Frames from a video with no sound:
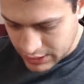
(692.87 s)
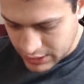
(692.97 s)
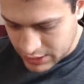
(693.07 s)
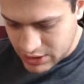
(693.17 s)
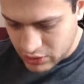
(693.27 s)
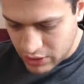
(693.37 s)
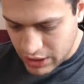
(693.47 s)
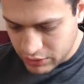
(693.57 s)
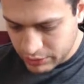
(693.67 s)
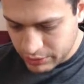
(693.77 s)
So
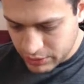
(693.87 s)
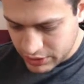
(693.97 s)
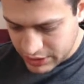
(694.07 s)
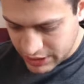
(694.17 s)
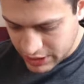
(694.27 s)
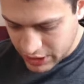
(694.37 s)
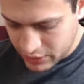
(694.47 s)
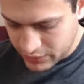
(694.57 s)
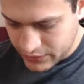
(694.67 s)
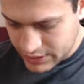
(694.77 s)
how do we want to take care
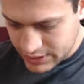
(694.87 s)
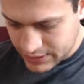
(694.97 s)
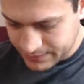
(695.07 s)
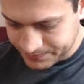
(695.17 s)
of this?